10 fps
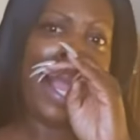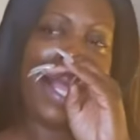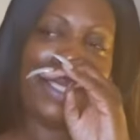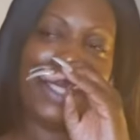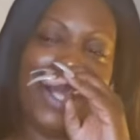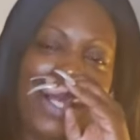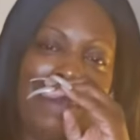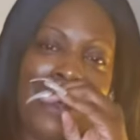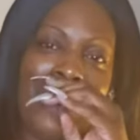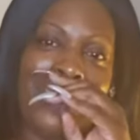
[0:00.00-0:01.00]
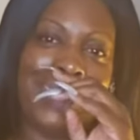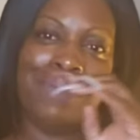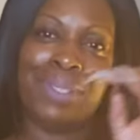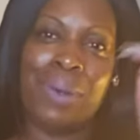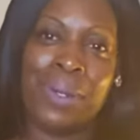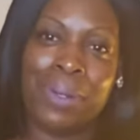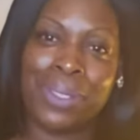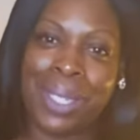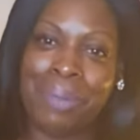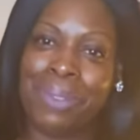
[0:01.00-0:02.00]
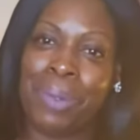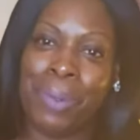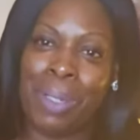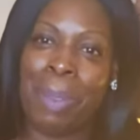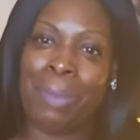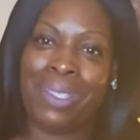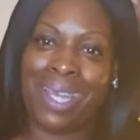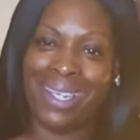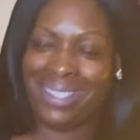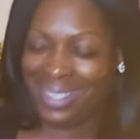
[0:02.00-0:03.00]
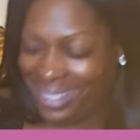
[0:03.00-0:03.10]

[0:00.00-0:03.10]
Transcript: I said, now let me go and see what's going on, y'all. What the people saying?